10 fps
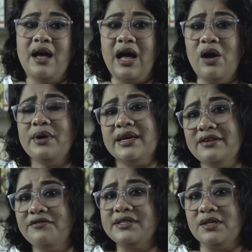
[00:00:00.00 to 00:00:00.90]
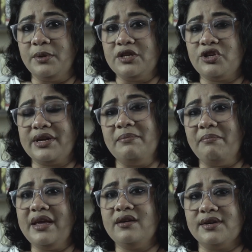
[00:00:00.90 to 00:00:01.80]
how invisible she can
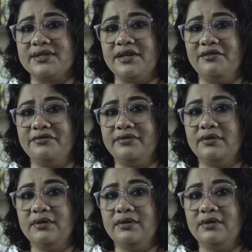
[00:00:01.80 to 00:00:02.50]
make herself?